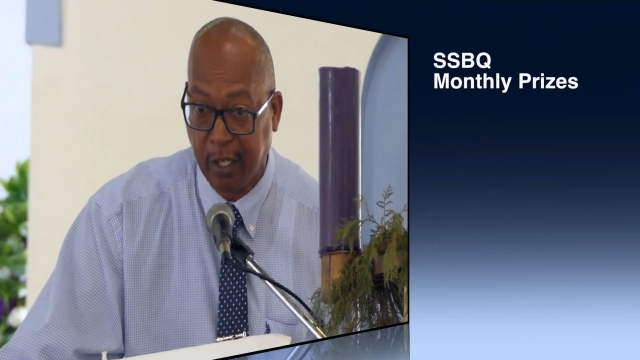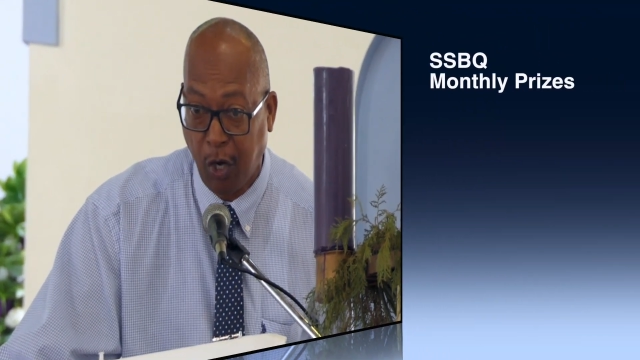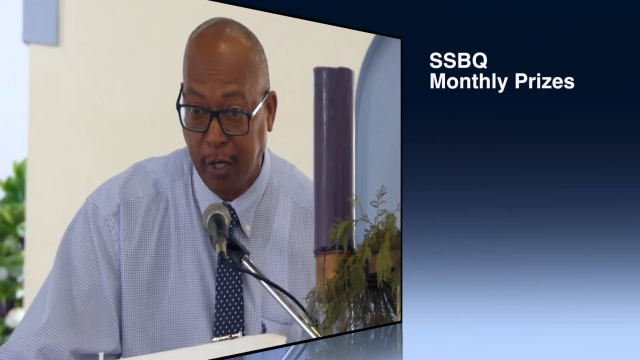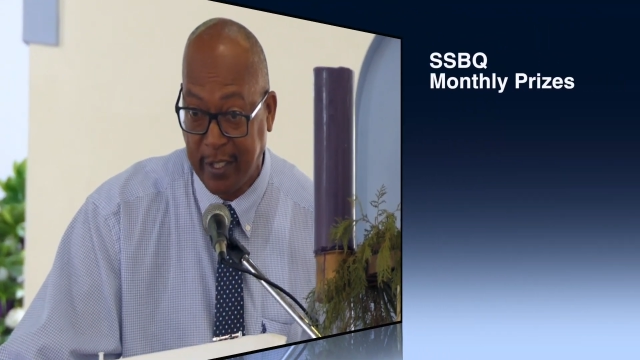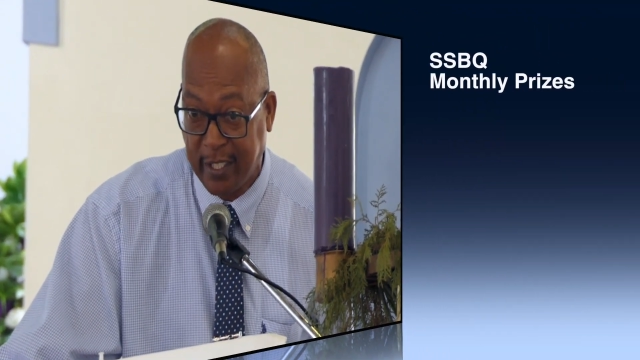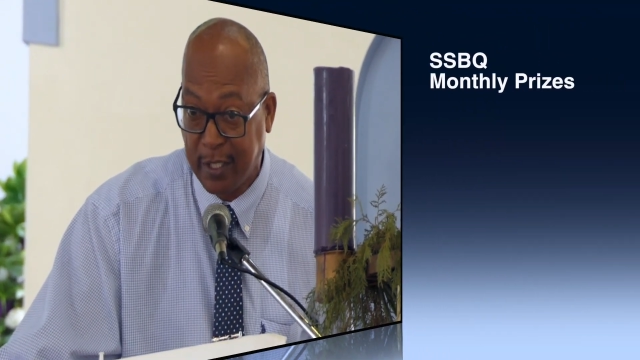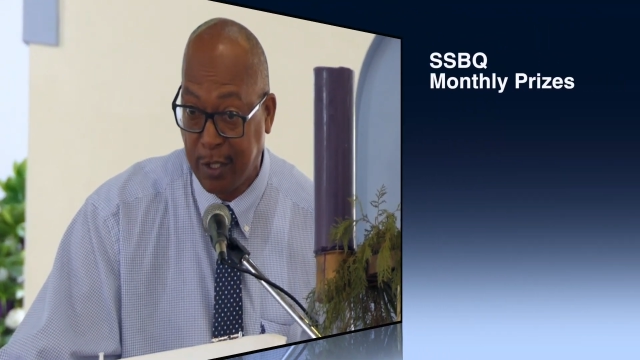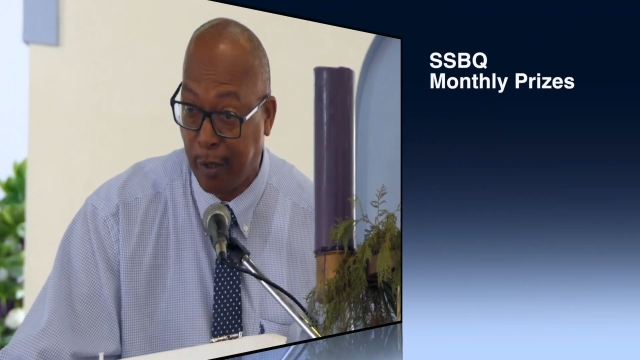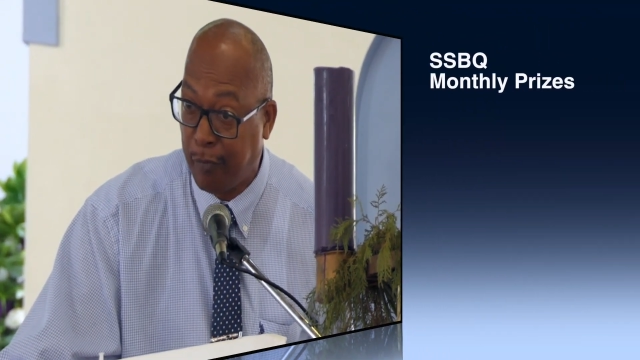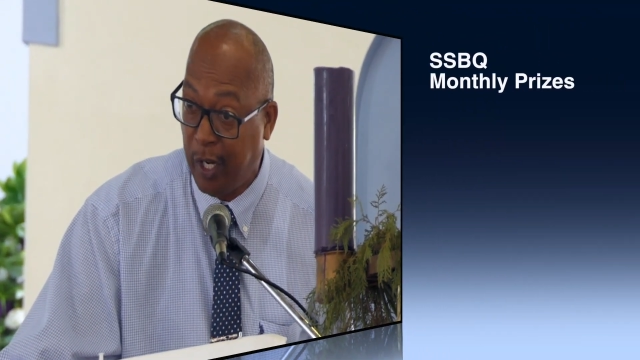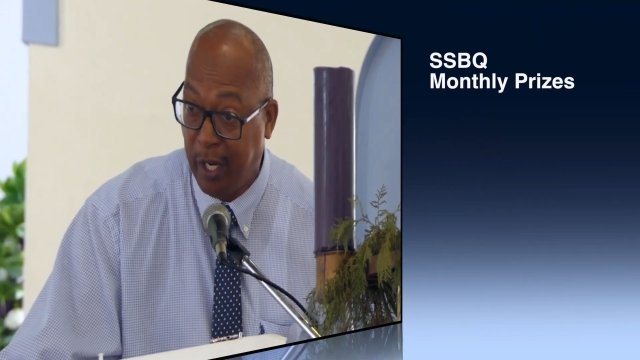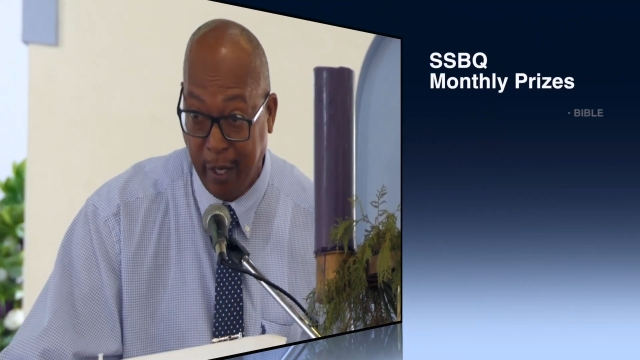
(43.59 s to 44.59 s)
consists
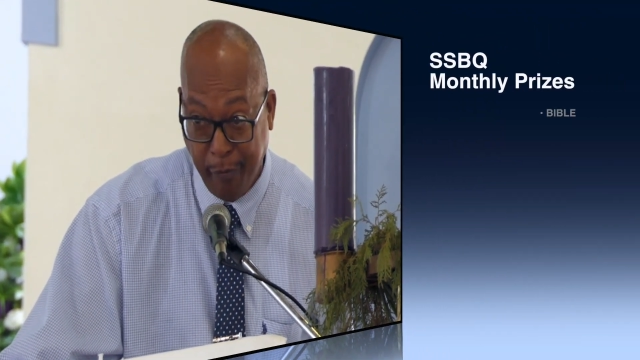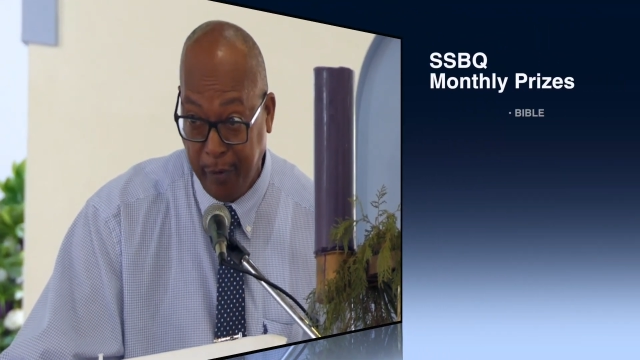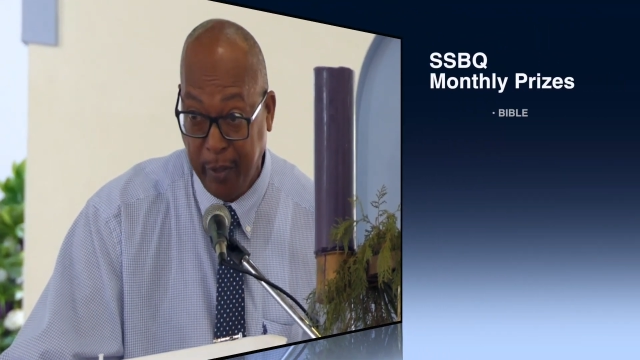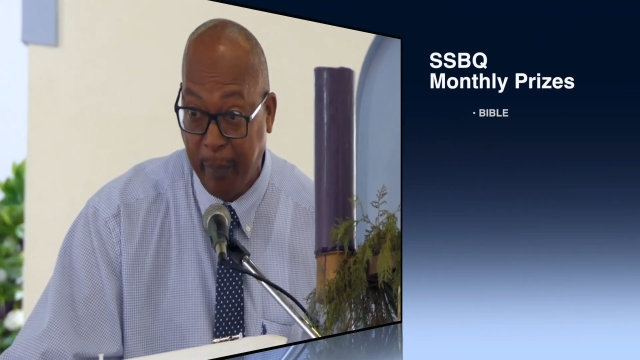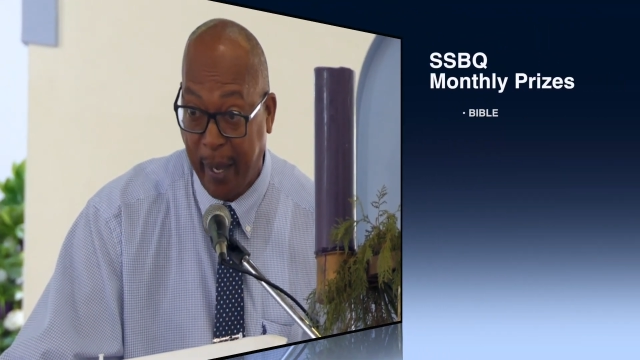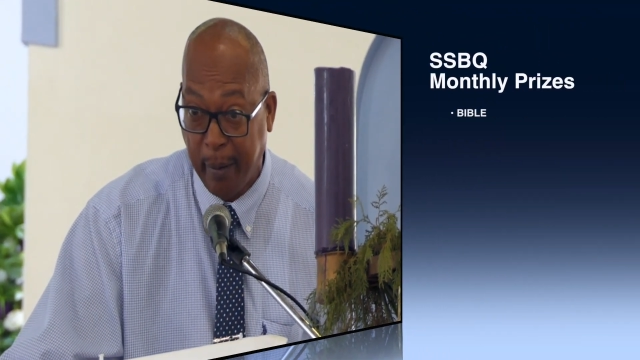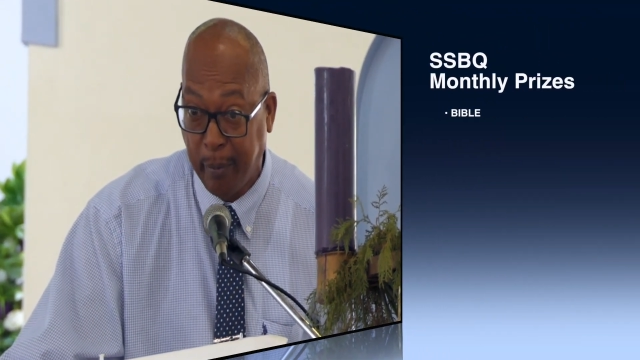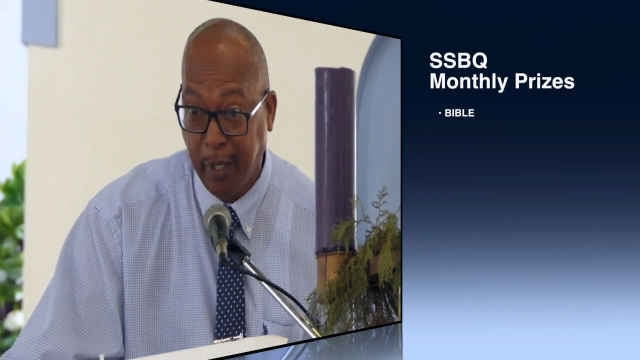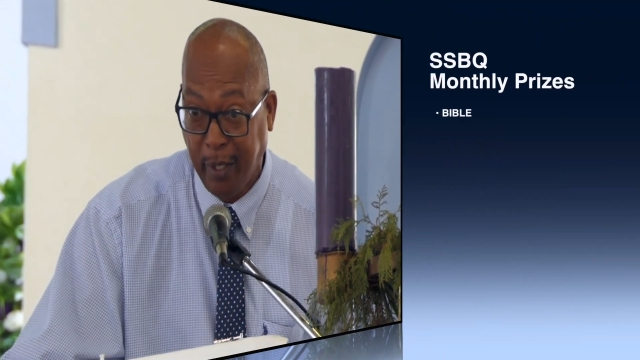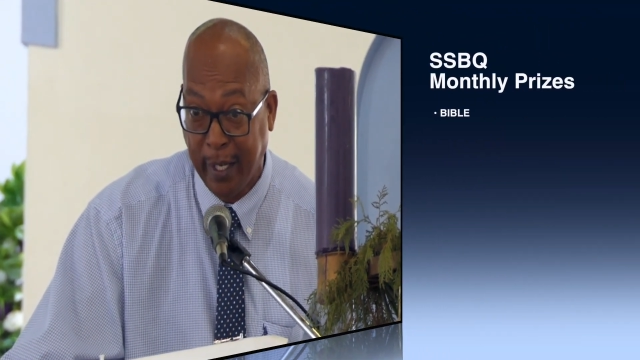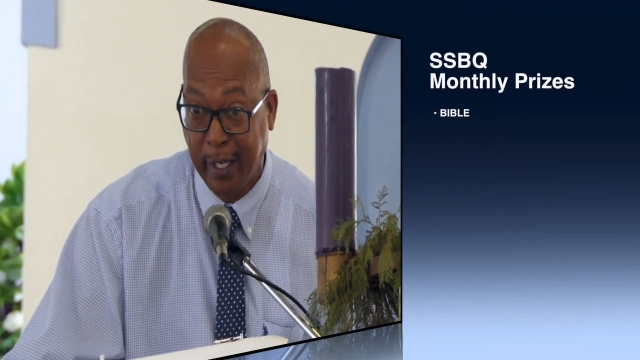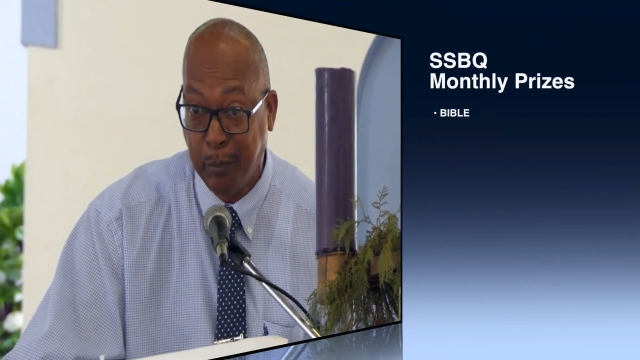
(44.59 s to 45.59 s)
of a lovely Bible.
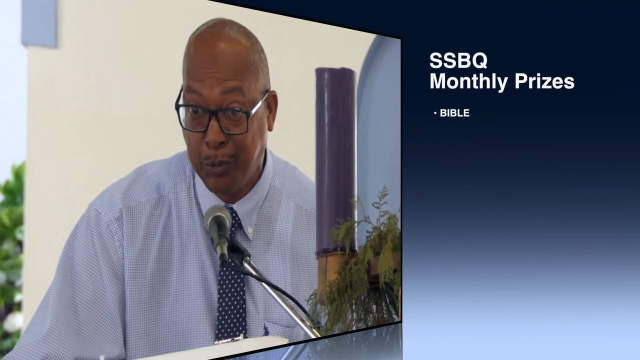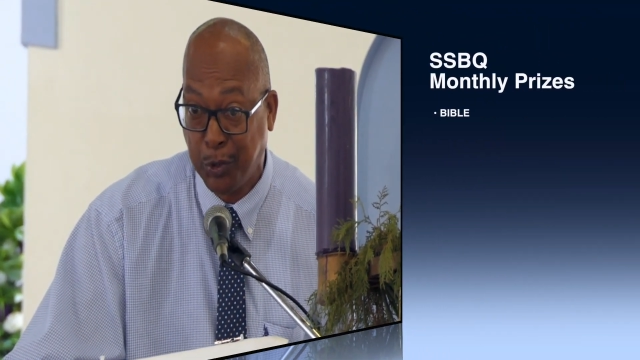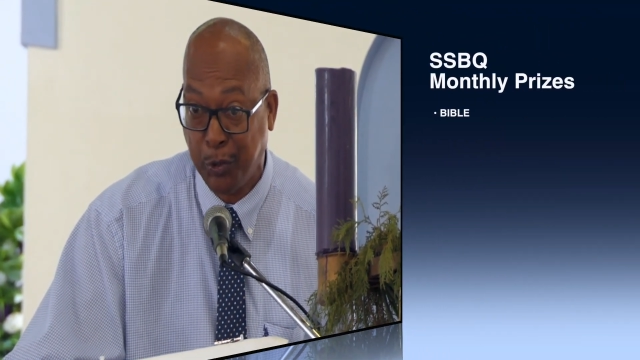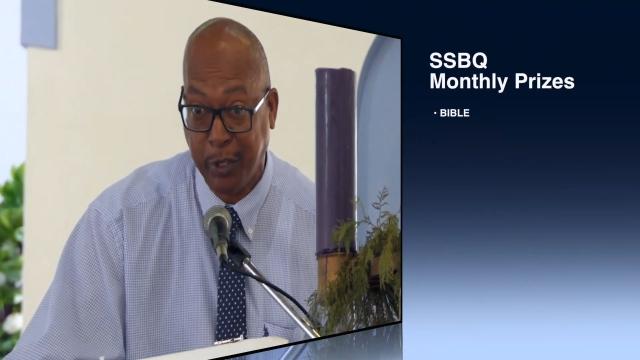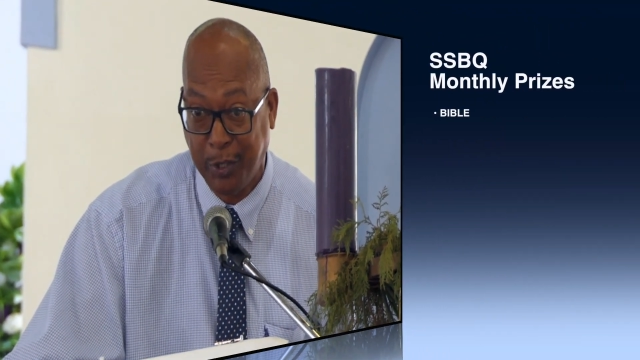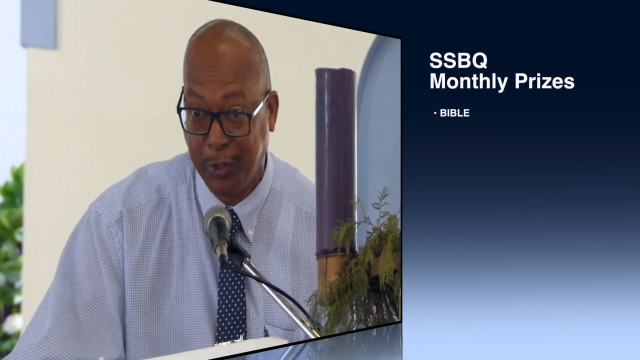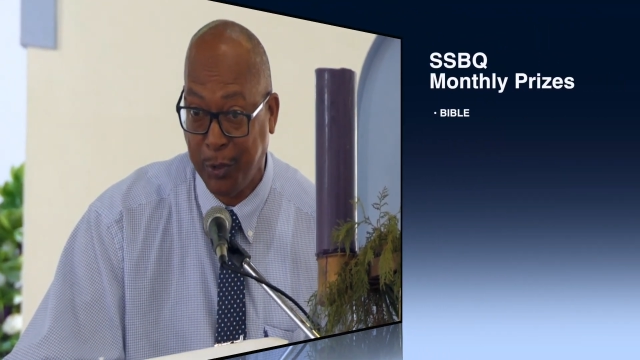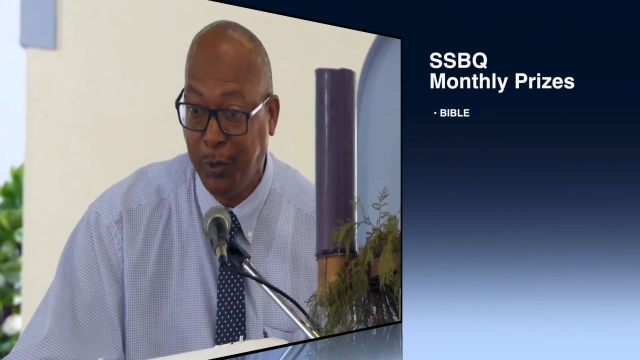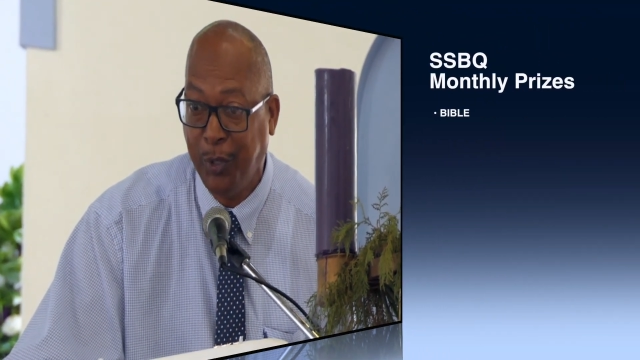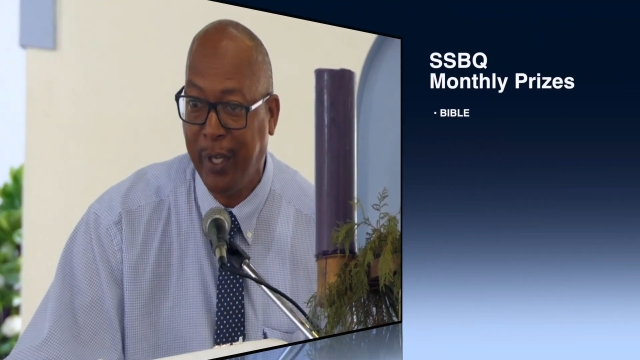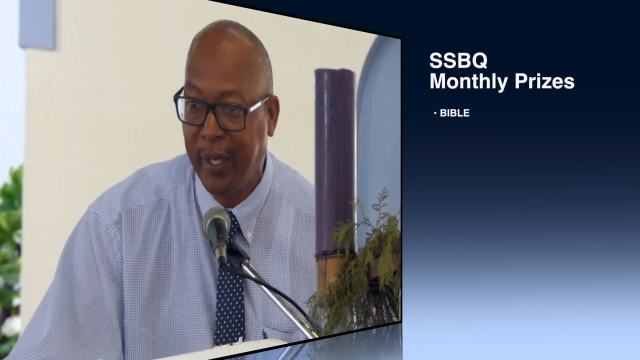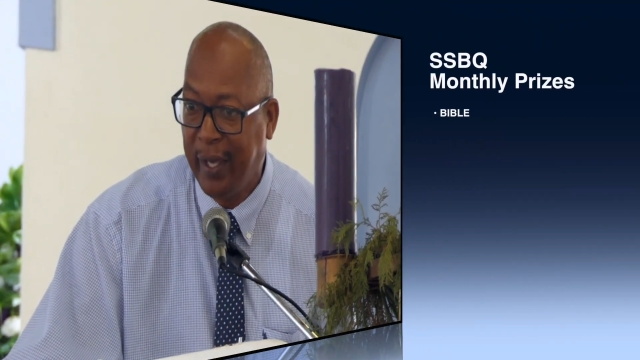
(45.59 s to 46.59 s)
Let him show it to you.